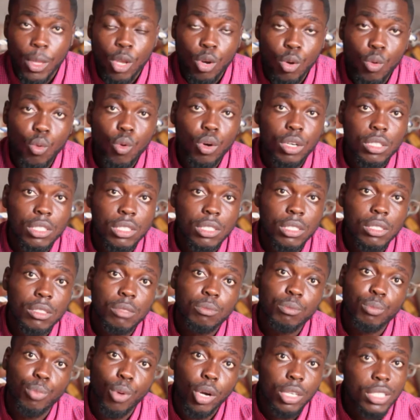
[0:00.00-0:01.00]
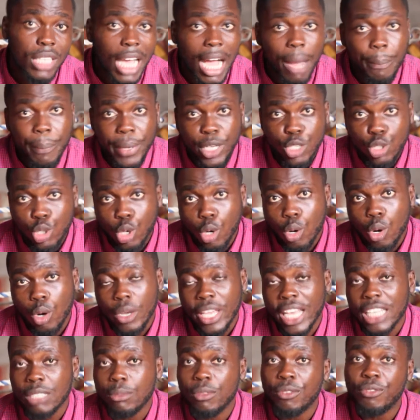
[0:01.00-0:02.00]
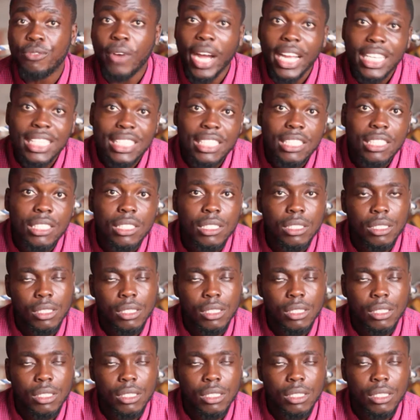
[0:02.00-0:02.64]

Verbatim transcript: who was brought up in Chopo. He has been fighting